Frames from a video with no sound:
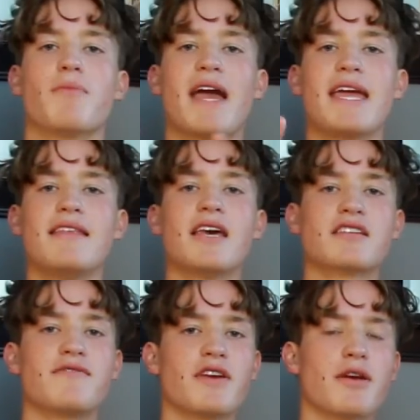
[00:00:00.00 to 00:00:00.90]
my
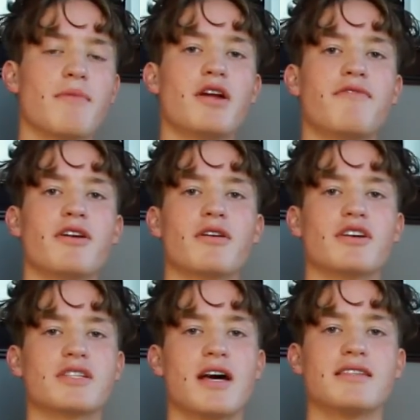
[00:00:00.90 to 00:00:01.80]
index finger and middle finger
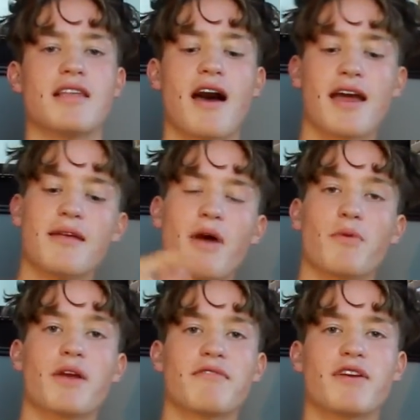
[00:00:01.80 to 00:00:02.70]
are size 9, my
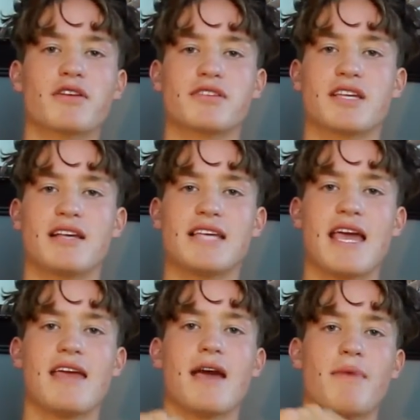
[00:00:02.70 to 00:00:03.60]
ring finger is a size
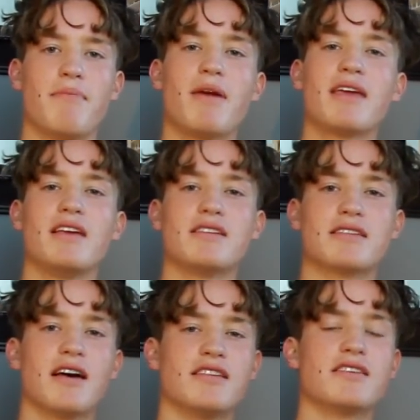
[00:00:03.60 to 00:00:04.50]
8, and my pinky is a
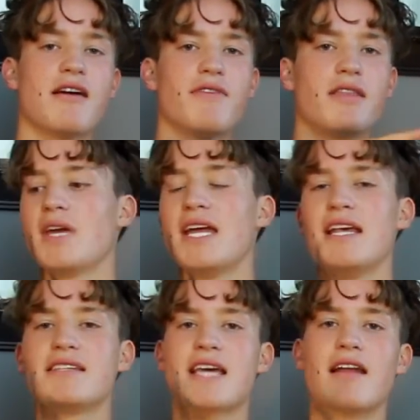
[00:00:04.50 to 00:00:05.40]
size 7. It
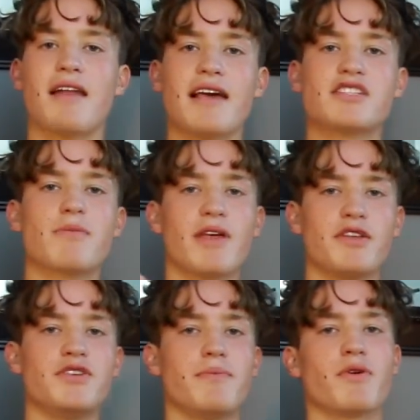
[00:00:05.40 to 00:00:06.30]
is kind of nice to buy
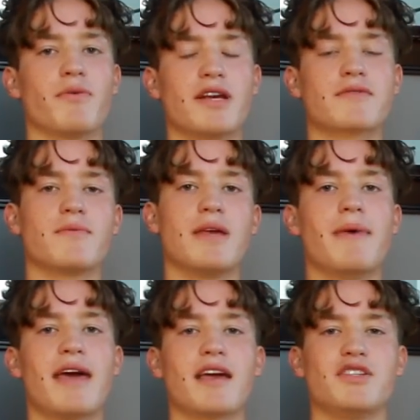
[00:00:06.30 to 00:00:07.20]
the cheaper rings from
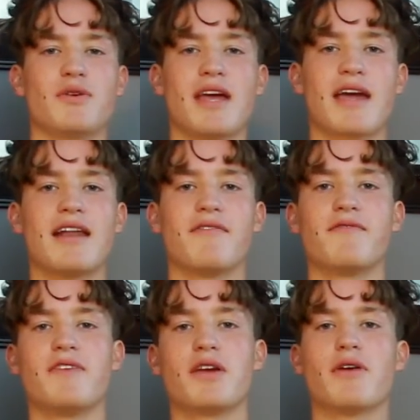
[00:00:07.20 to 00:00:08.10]
eBay because you can kind of
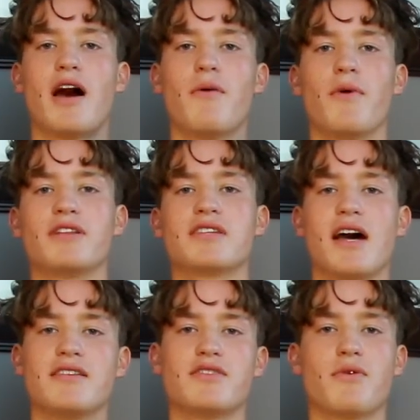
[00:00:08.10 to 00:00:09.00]
figure out what
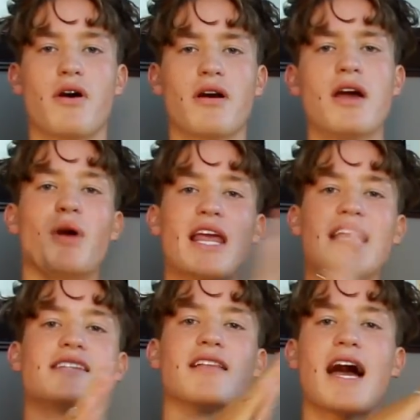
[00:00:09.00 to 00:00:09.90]
sizes you are. But it
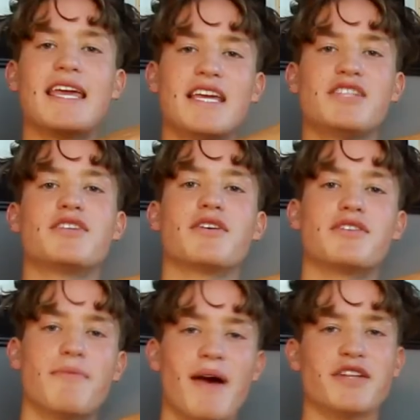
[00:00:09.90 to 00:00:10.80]
is a lot easier
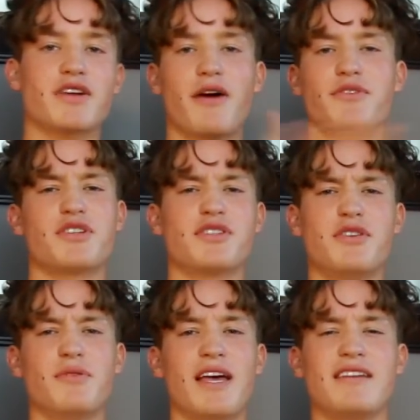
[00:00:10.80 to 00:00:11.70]
to measure. I was just
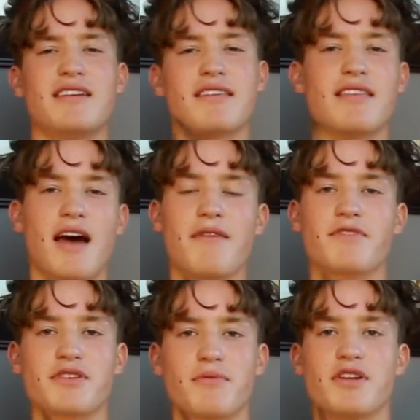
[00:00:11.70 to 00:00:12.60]
too lazy at the time
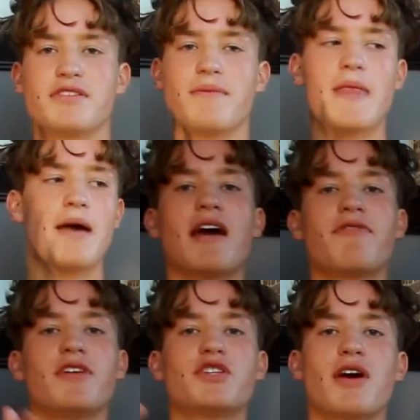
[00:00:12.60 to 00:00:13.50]
for some reason.
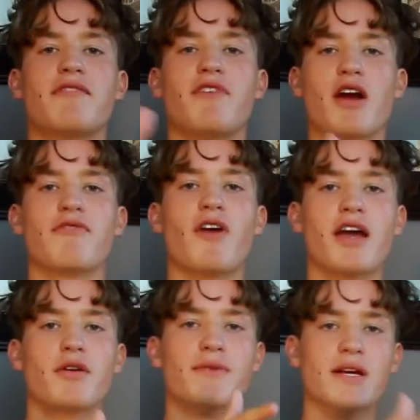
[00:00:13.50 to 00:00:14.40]
Definitely try to verify
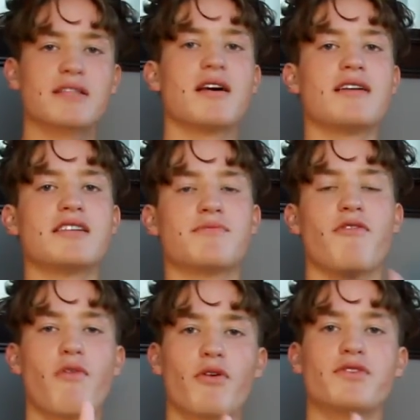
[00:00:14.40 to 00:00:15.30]
your ring sizes
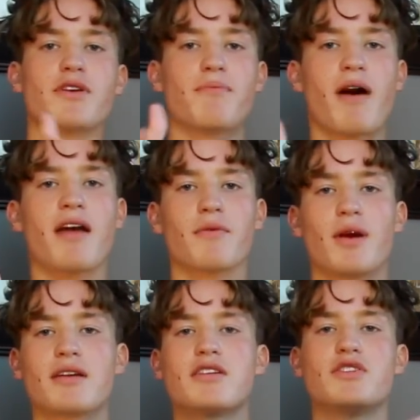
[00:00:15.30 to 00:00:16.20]
before you start buying
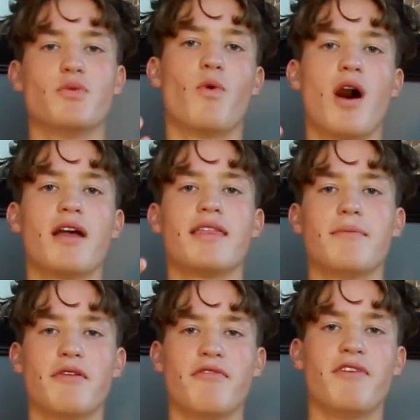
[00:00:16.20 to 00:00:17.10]
rings because you want
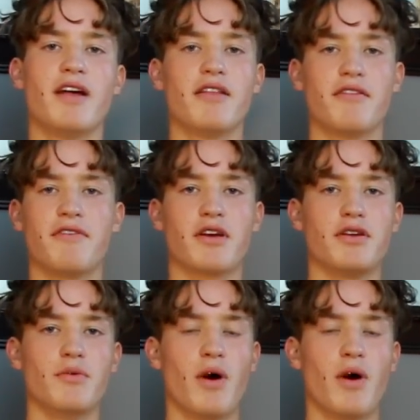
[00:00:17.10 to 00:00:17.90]
them to fit on the finger you